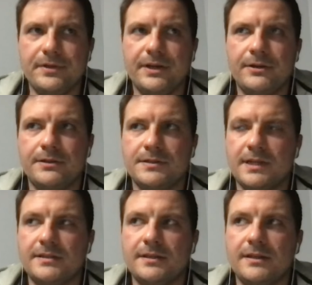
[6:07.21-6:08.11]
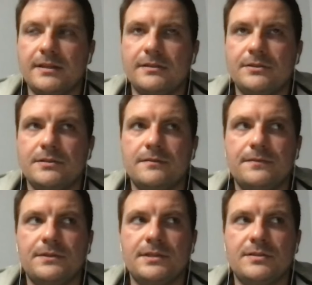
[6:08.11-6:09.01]
I heard a stat today that Justin
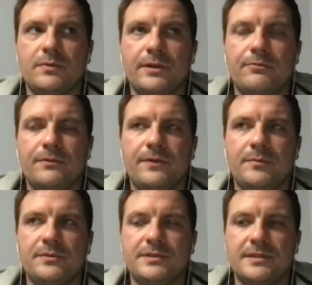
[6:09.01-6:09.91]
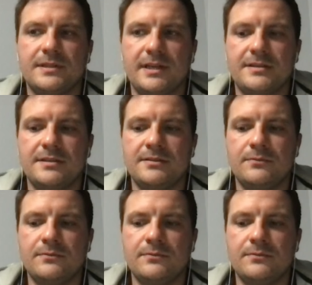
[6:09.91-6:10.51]
Fields has 23 fumbles since last season,